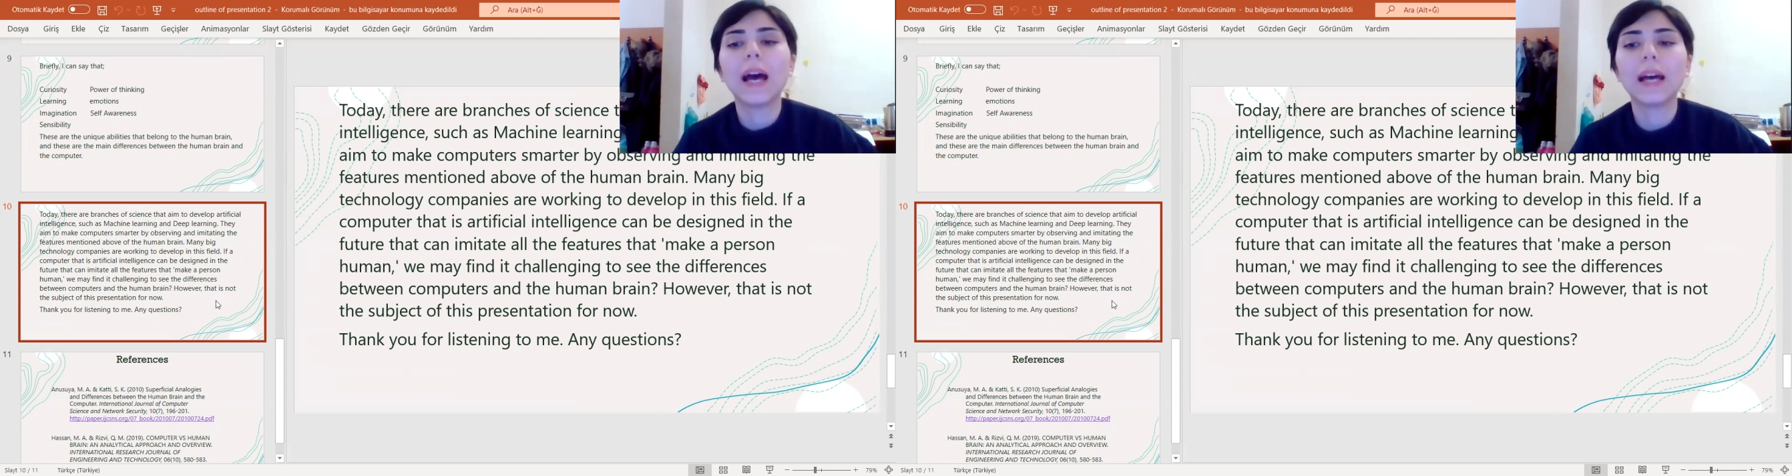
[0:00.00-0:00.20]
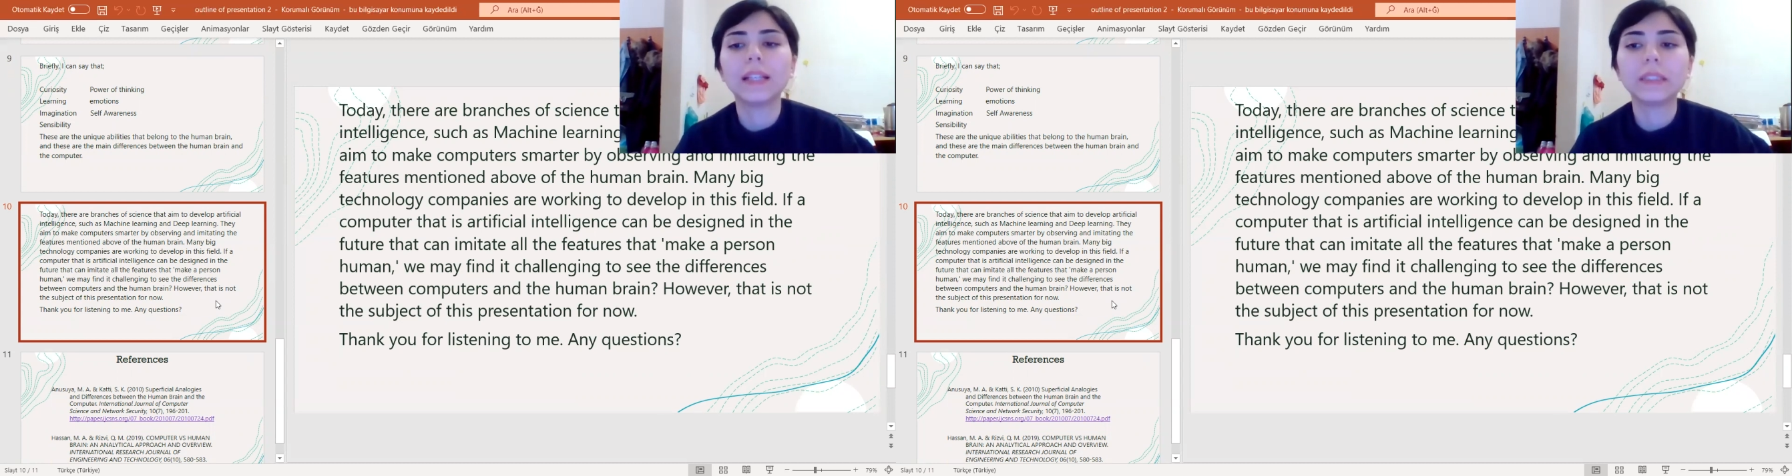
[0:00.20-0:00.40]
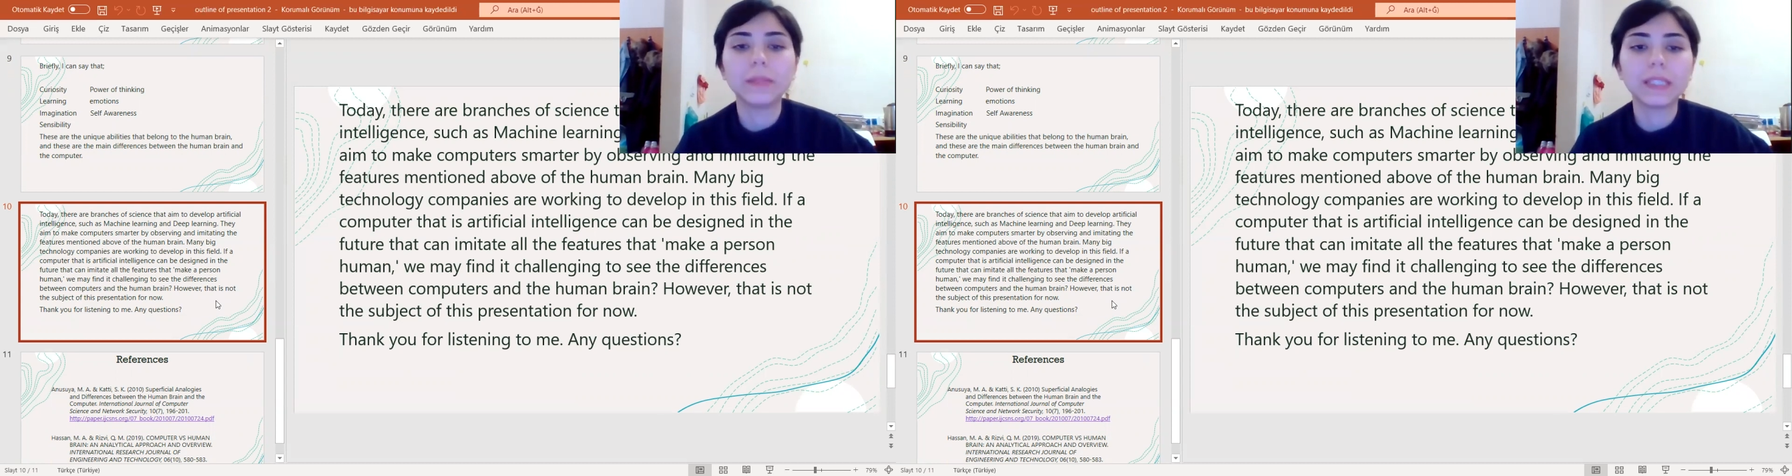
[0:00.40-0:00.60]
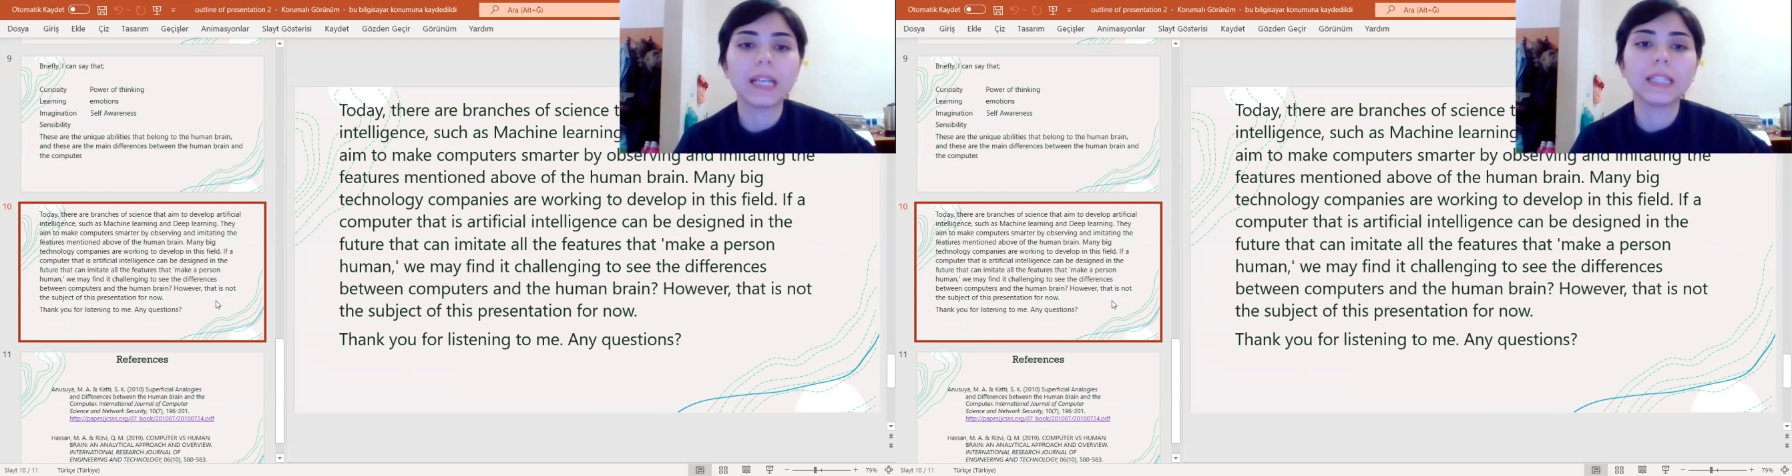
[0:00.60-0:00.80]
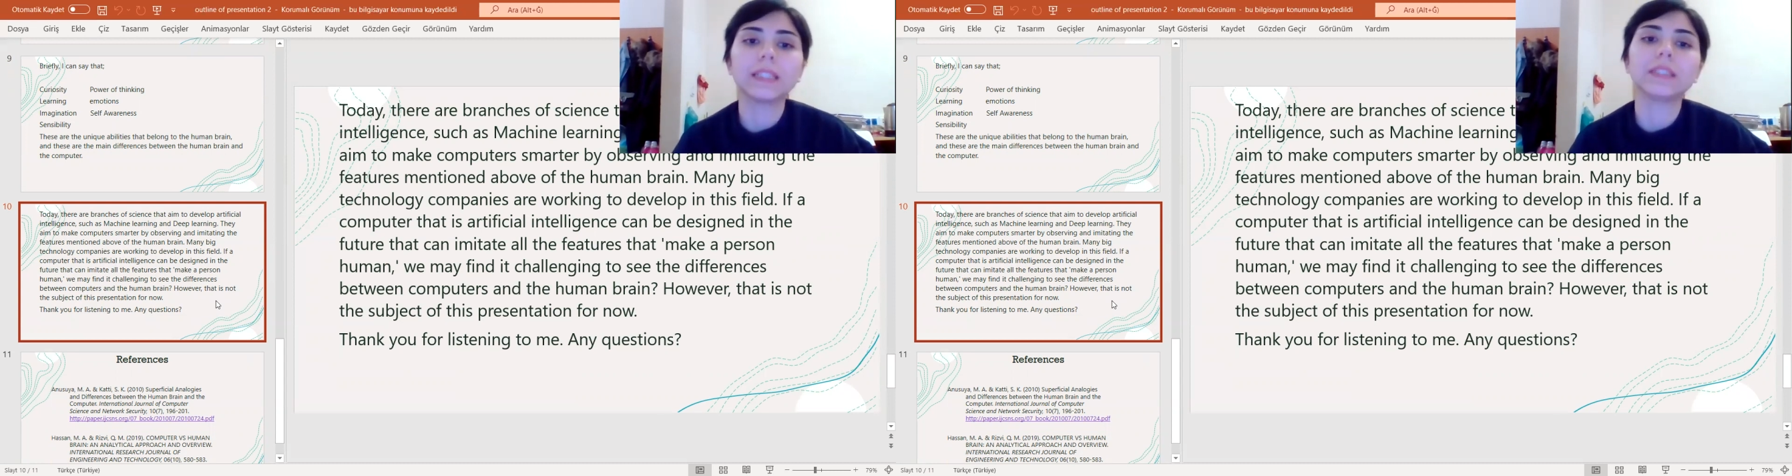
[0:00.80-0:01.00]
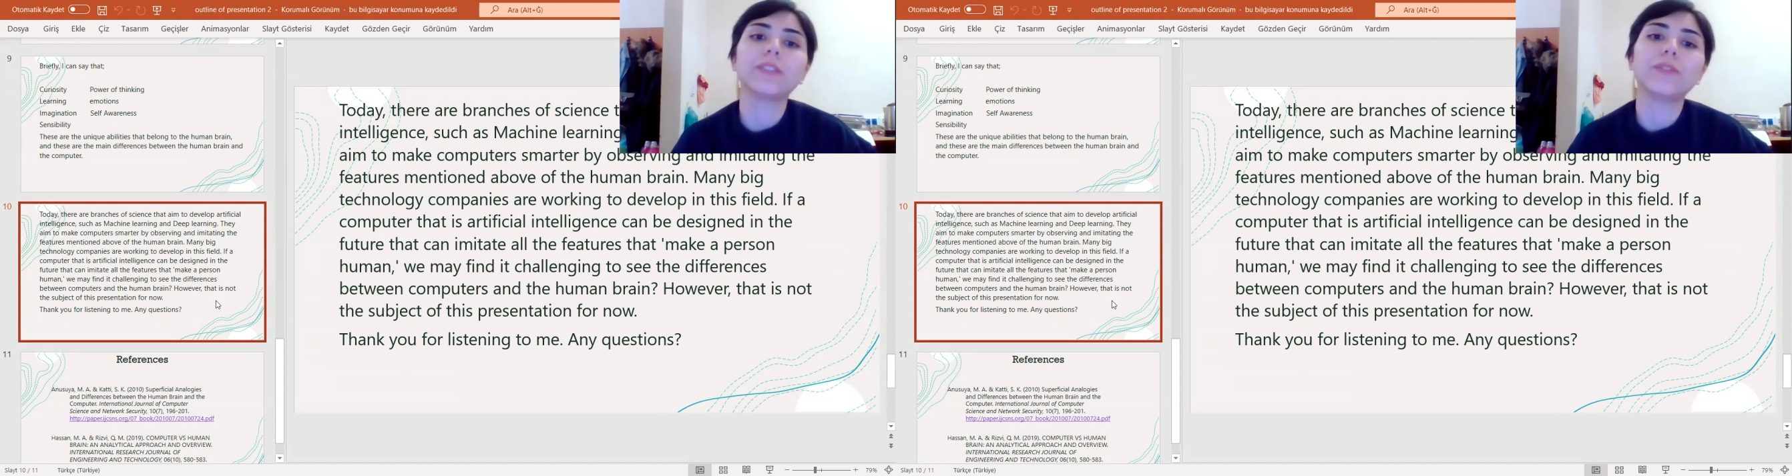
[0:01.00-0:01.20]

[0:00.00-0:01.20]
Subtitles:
and imitating the